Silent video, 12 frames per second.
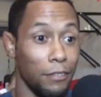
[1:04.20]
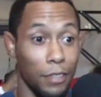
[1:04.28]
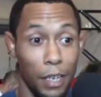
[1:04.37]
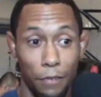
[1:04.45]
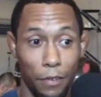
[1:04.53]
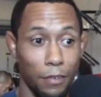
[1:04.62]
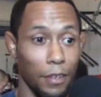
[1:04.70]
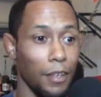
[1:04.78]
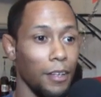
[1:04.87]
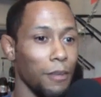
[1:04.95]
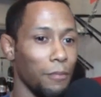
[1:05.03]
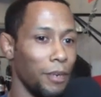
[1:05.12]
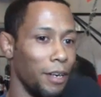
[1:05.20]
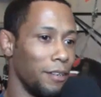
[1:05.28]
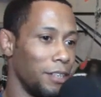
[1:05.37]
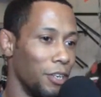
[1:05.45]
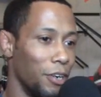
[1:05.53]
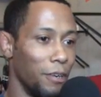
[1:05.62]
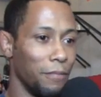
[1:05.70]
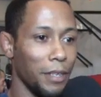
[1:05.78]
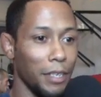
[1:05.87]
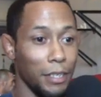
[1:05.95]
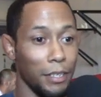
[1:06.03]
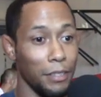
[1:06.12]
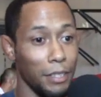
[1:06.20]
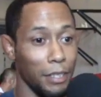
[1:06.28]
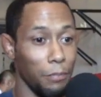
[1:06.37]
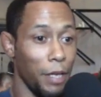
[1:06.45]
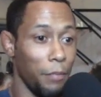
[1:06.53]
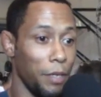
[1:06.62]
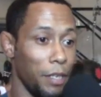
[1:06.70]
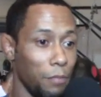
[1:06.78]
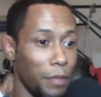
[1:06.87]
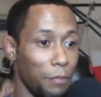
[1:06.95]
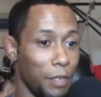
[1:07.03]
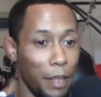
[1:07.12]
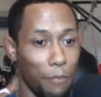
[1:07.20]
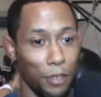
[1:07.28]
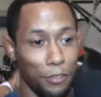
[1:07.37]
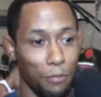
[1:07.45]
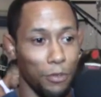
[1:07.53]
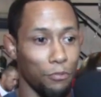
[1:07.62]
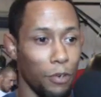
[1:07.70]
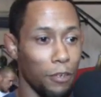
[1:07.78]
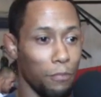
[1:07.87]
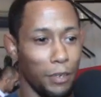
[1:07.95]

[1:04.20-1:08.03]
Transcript: and seven. But you know, maybe maybe they messed up his record.